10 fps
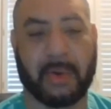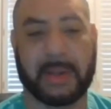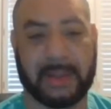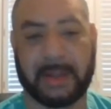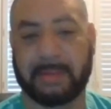
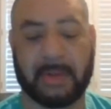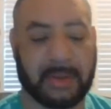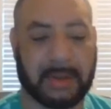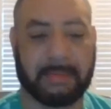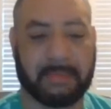or on
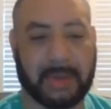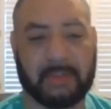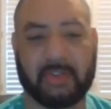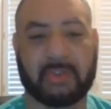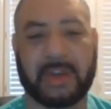the
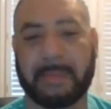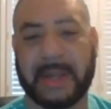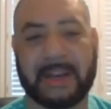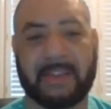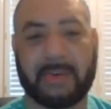insurance
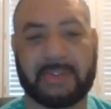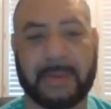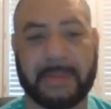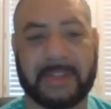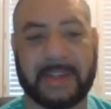company and in
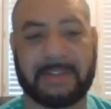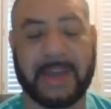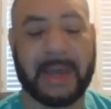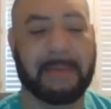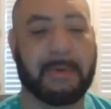those type of things,